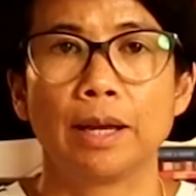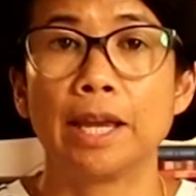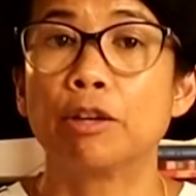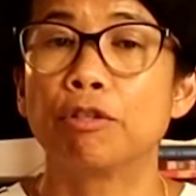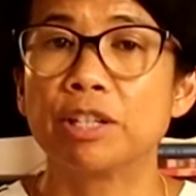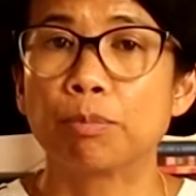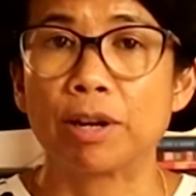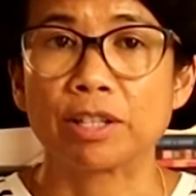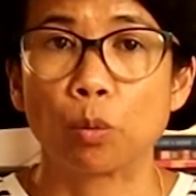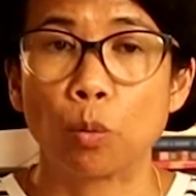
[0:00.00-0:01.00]
Increased
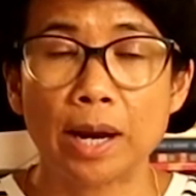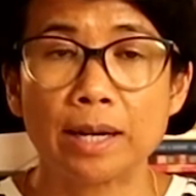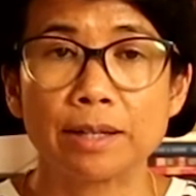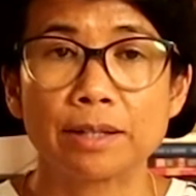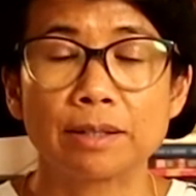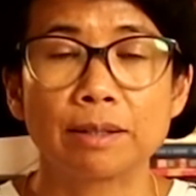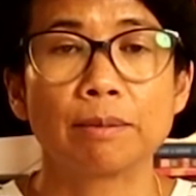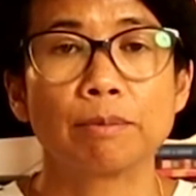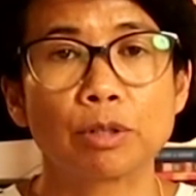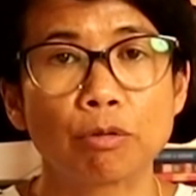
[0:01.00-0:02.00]
breast awareness,
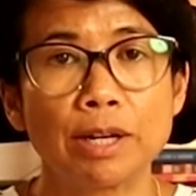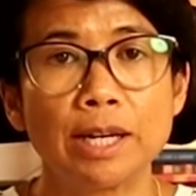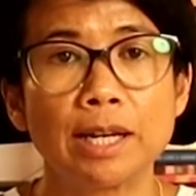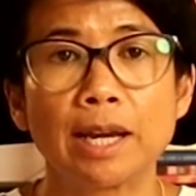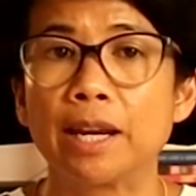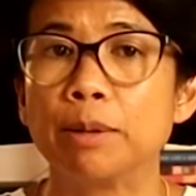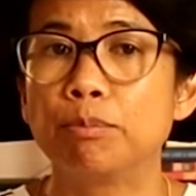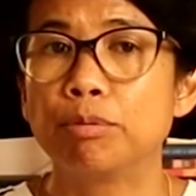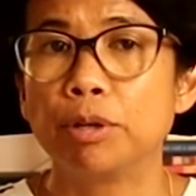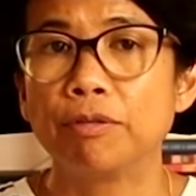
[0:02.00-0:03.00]
screening, and
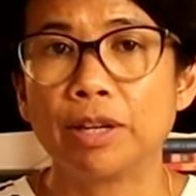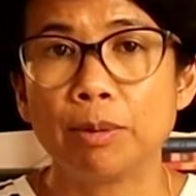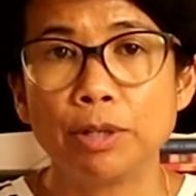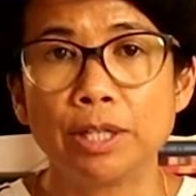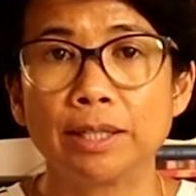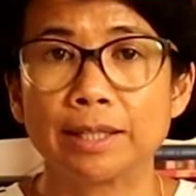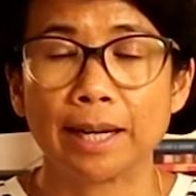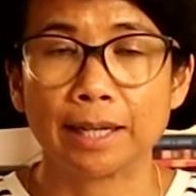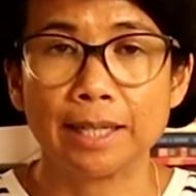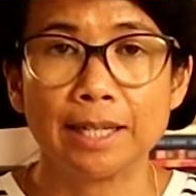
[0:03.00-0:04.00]
improved imaging
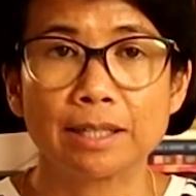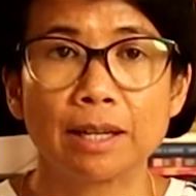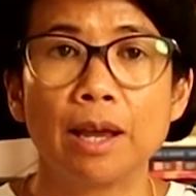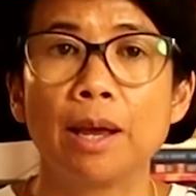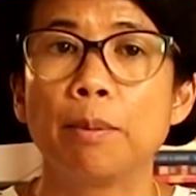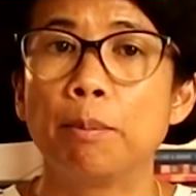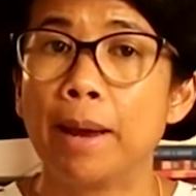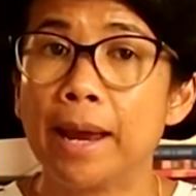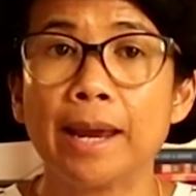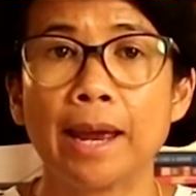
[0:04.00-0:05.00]
techniques
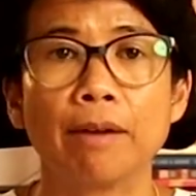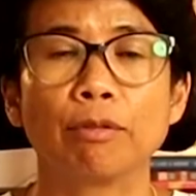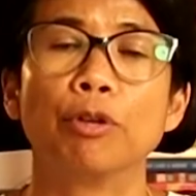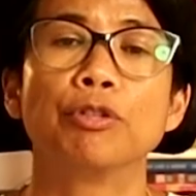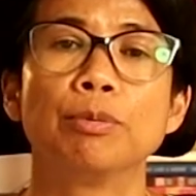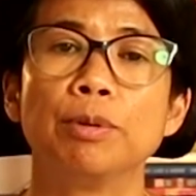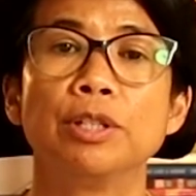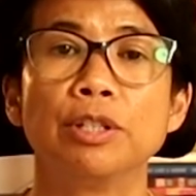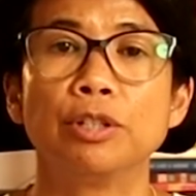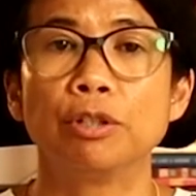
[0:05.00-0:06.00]
may have
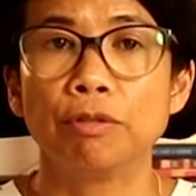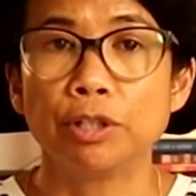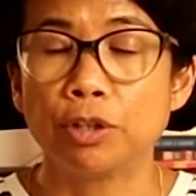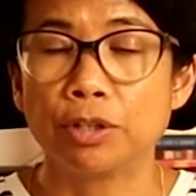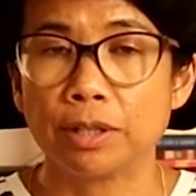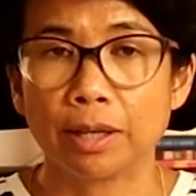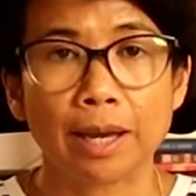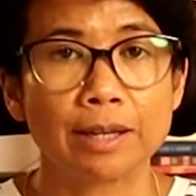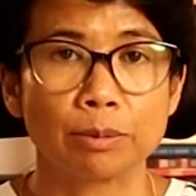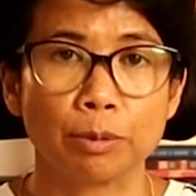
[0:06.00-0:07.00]
contributed to reducing the
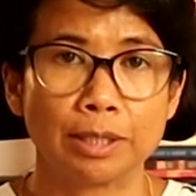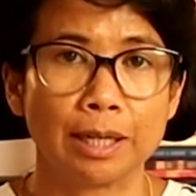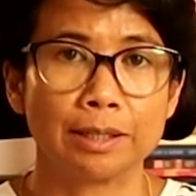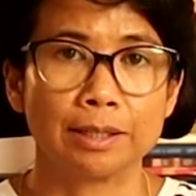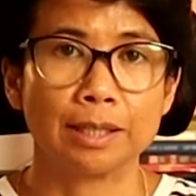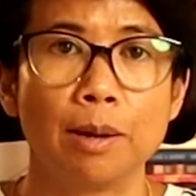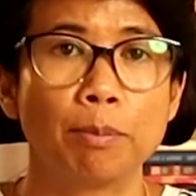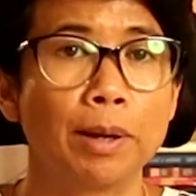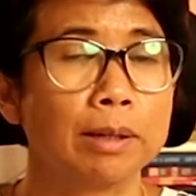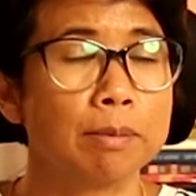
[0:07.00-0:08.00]
cancer mortality,
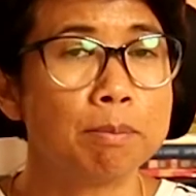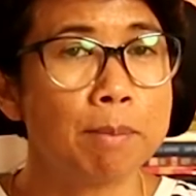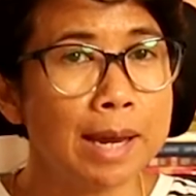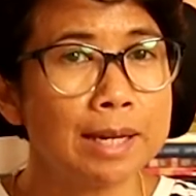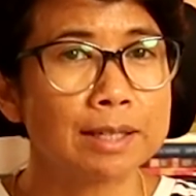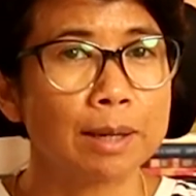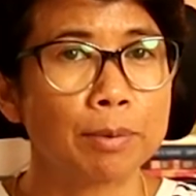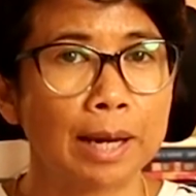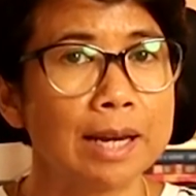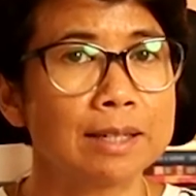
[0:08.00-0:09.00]
but may in some
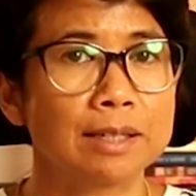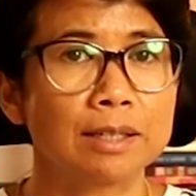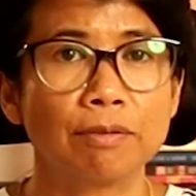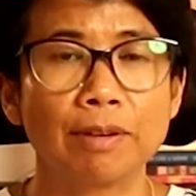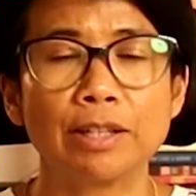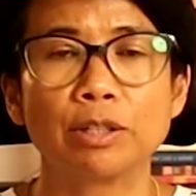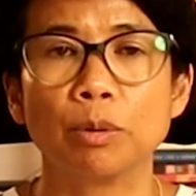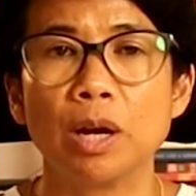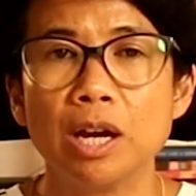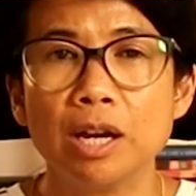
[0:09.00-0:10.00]
cases have led to
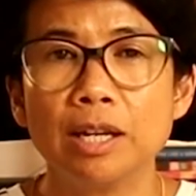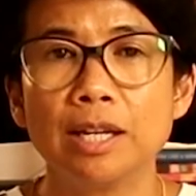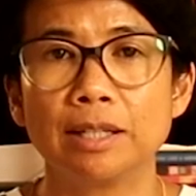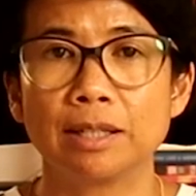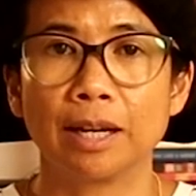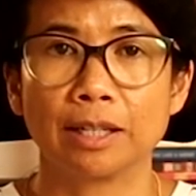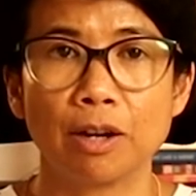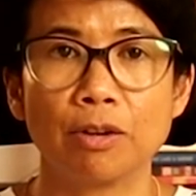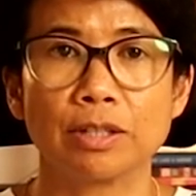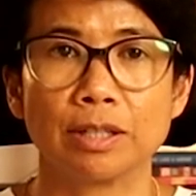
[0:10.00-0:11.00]
earlier
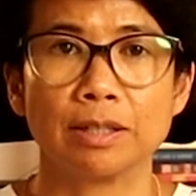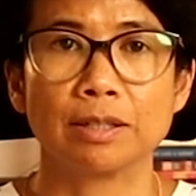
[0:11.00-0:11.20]
diagnosis